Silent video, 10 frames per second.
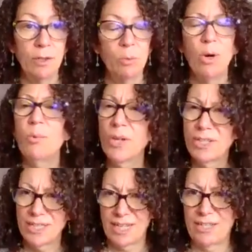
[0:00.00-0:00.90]
What
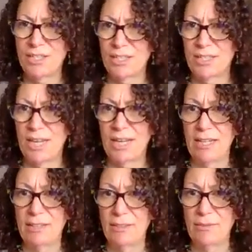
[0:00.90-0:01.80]
word did I just say?
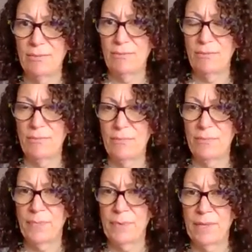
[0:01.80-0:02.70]

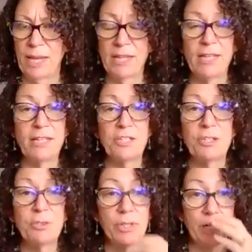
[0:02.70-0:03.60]
And then the
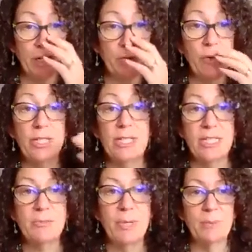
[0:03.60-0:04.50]
children are going to
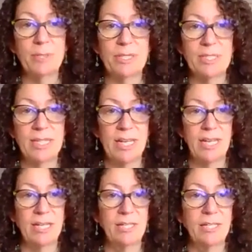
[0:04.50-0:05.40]
need to be able to
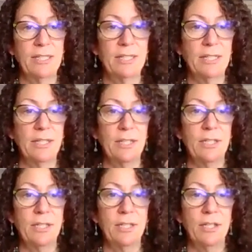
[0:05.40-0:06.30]
say,
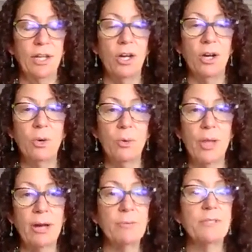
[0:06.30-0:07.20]
oh,
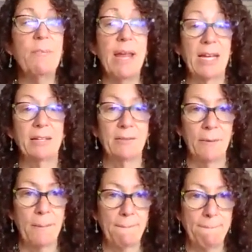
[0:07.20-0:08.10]
that was man.
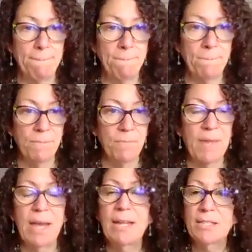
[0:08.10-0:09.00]

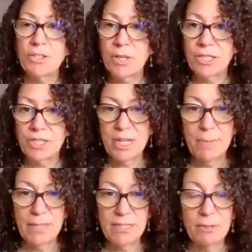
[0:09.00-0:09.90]
And in stretch
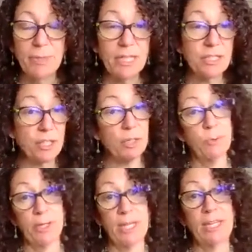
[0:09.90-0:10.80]
segmenting, we can start
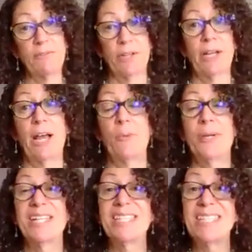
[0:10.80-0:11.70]
working even on how
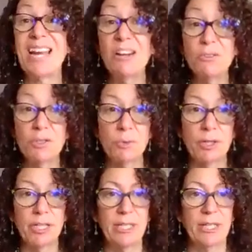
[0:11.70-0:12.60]
many sounds
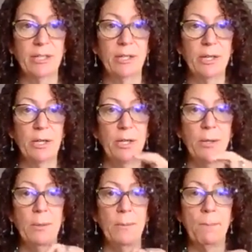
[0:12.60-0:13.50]
were in there.
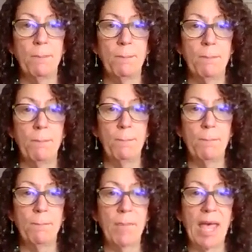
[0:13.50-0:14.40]

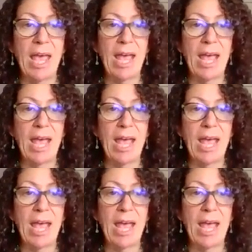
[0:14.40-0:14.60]
Man.